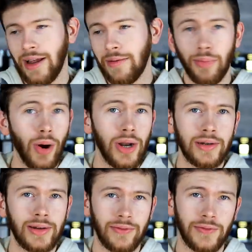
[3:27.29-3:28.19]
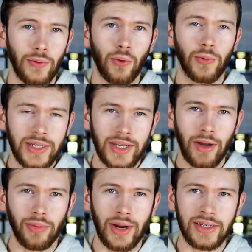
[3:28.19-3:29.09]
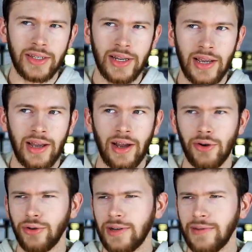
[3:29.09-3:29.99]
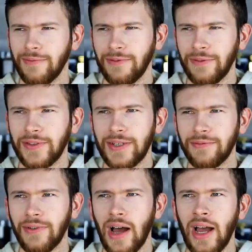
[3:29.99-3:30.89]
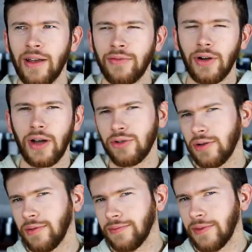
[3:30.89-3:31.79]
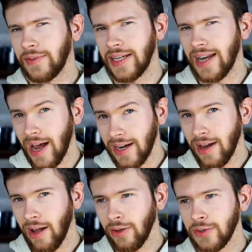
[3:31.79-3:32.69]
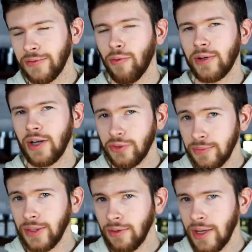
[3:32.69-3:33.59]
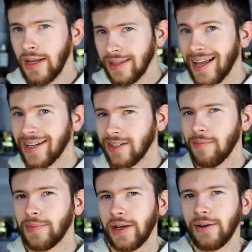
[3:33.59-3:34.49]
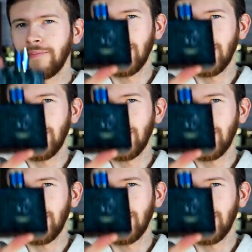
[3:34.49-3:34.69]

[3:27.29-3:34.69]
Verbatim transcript: and I bought it at full retail price. 155 or $159 for 100 mil. That's up there.